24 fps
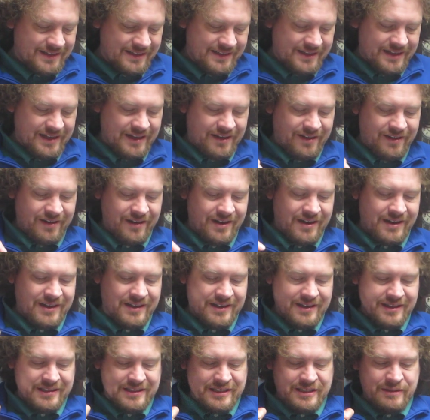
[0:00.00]
get our
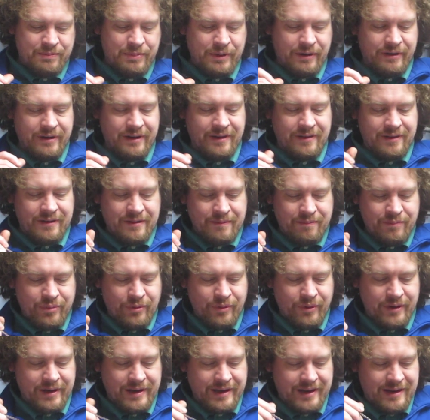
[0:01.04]
spirit
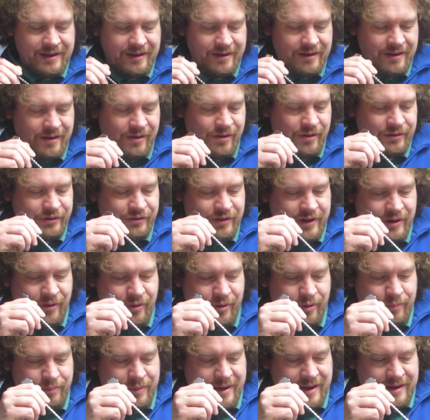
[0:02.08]
poured in. I'll try to
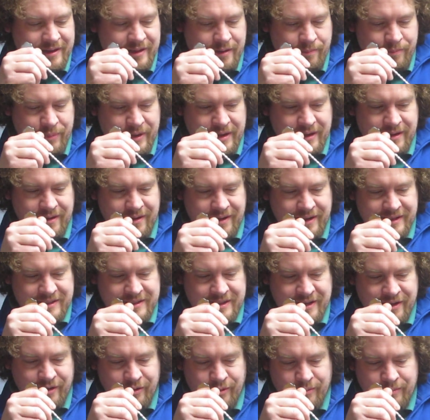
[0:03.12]
hold back the big ice
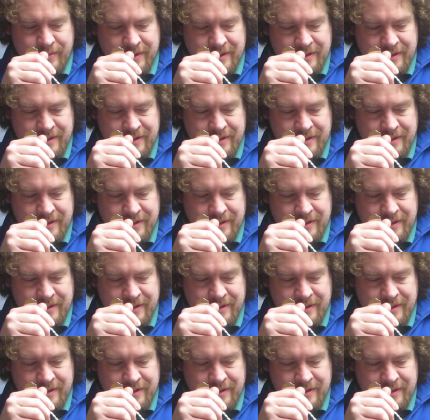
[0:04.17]
cube.